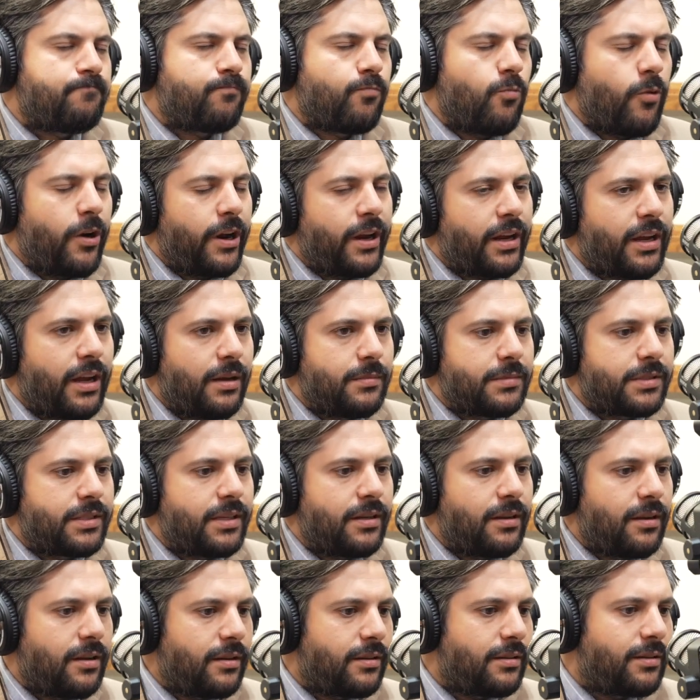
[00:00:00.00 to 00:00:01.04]
When it comes
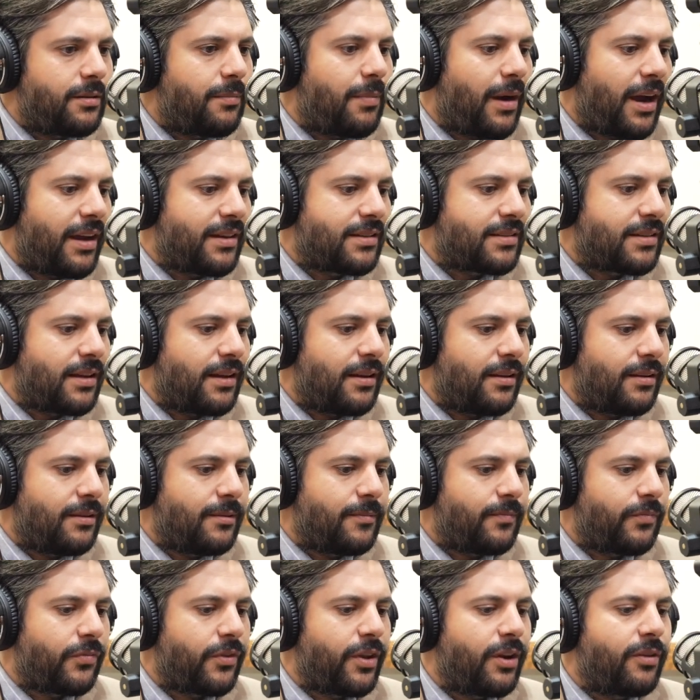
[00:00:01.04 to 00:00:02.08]
to buy, sell
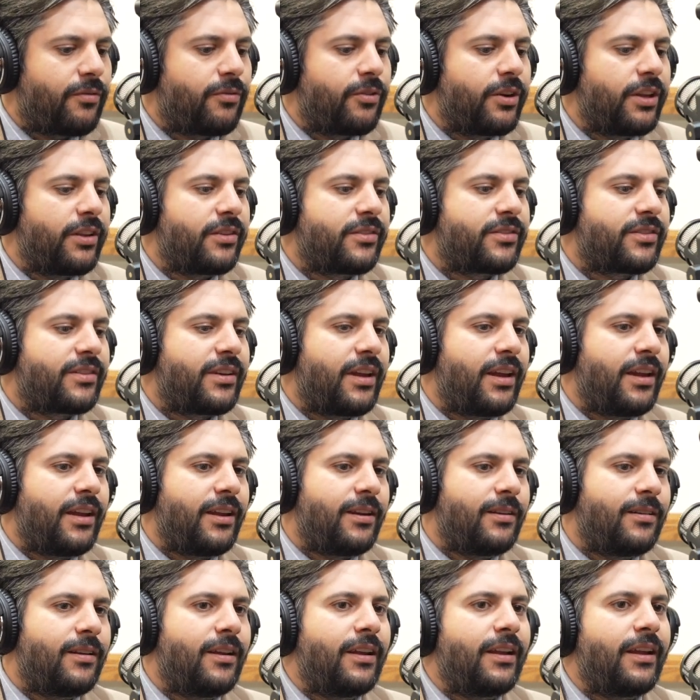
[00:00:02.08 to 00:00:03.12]
a real
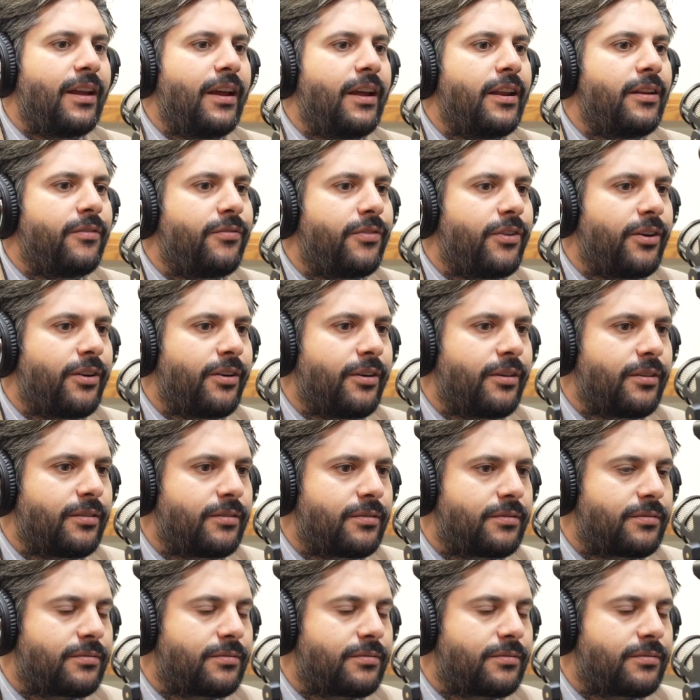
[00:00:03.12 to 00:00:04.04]
estate, again, if you're,